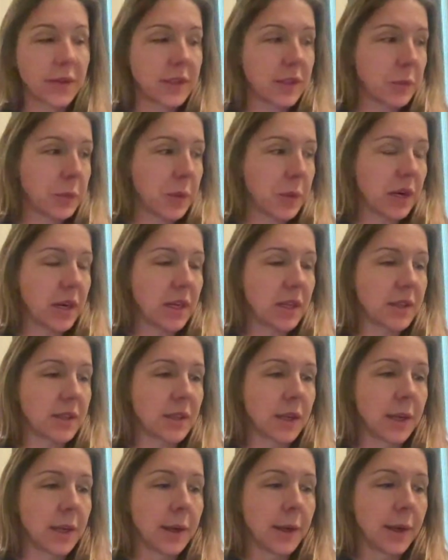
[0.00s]
experience
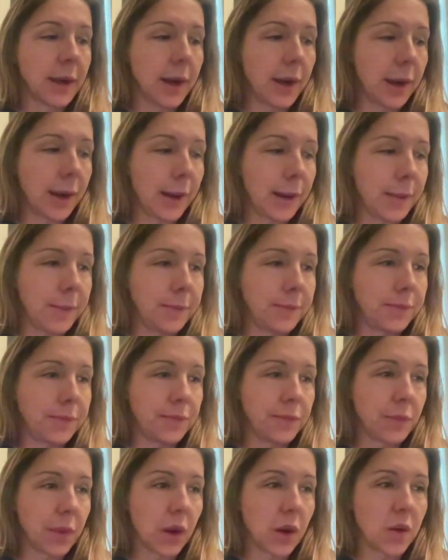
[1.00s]

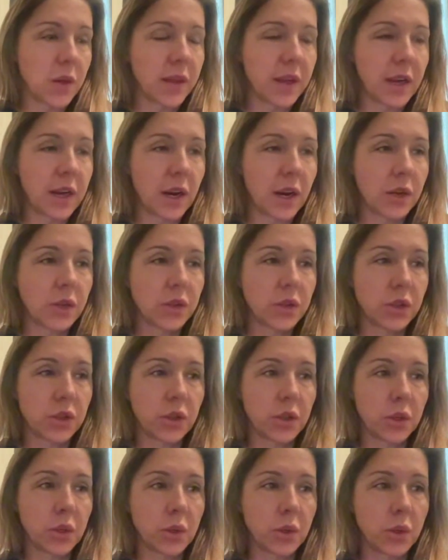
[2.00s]
are there
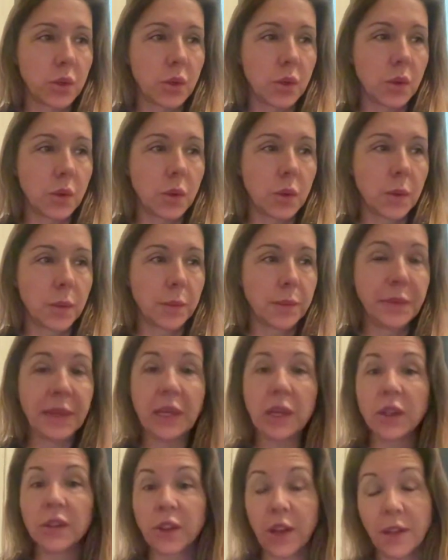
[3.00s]
to
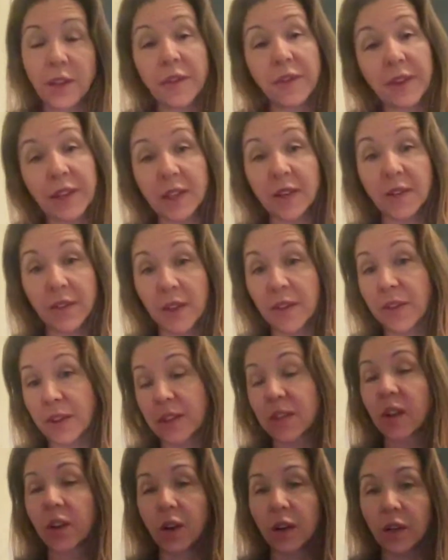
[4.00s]
build on the
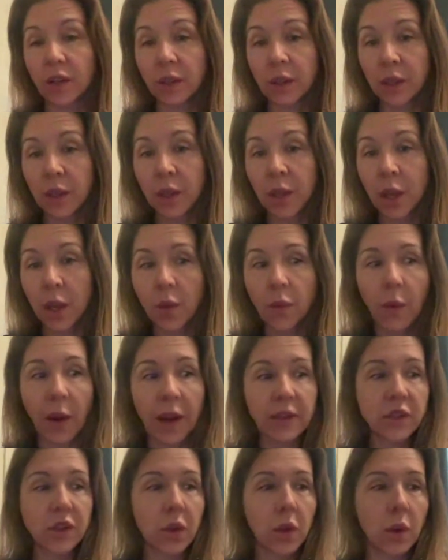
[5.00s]
physical,
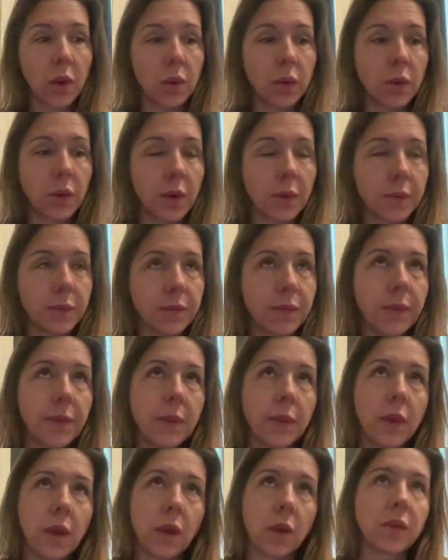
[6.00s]
right? So,
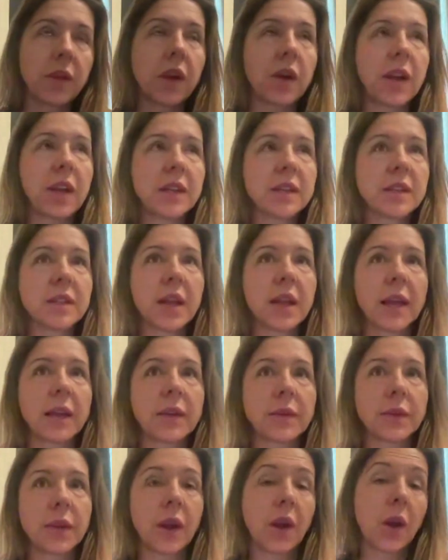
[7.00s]
you know, there is like
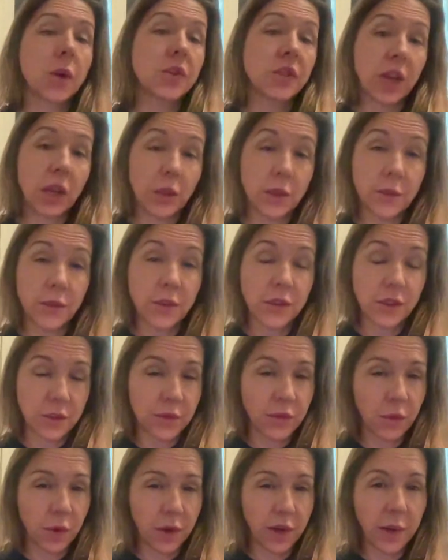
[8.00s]
the Coachellaverse in
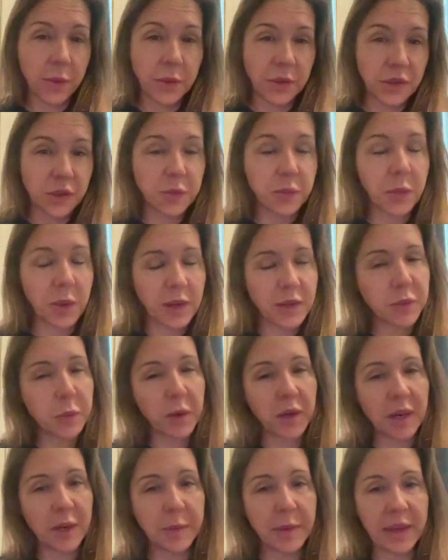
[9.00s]
Fortnite, which is
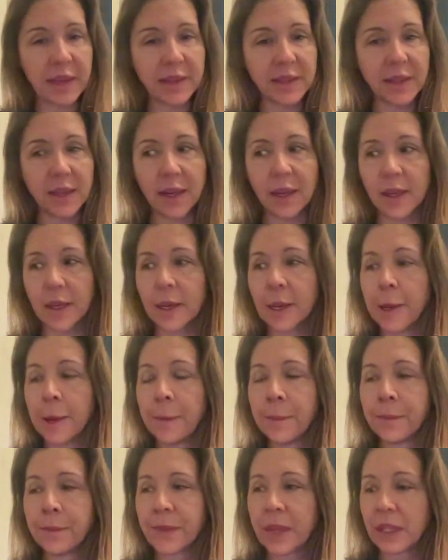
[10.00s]
pretty amazing. And
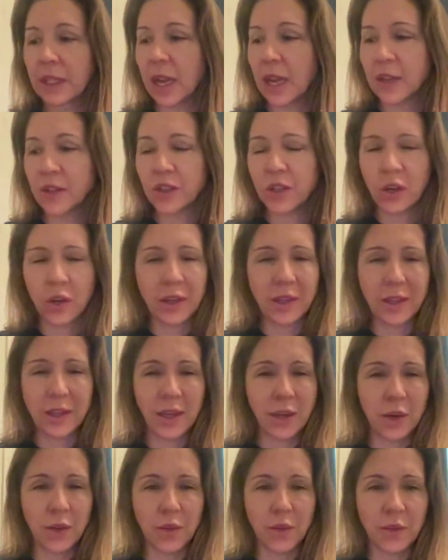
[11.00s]
last year, and,
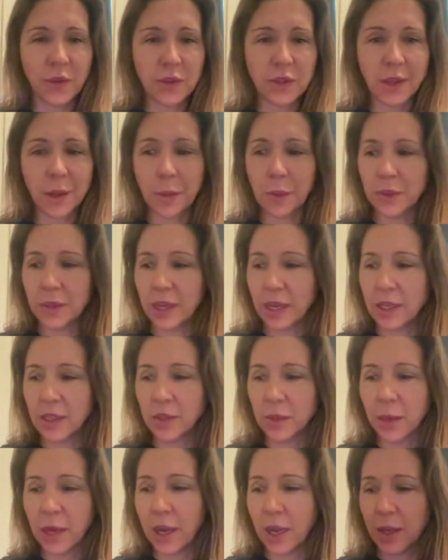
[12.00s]
you know, the first couple of
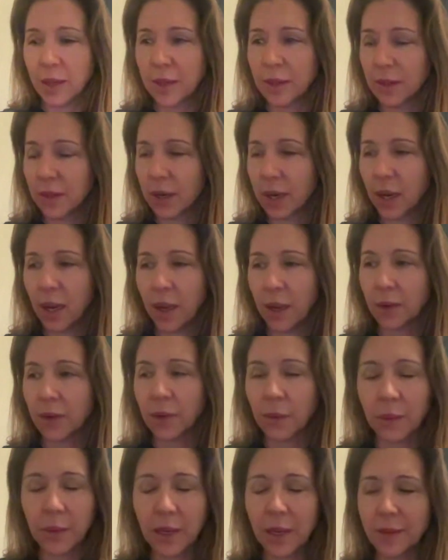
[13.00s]
days, we had, I don't
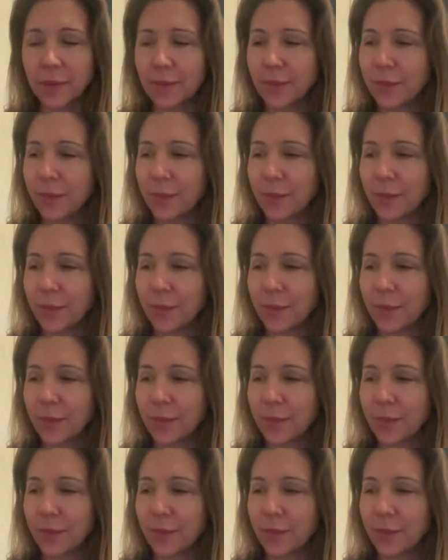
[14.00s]
know, we had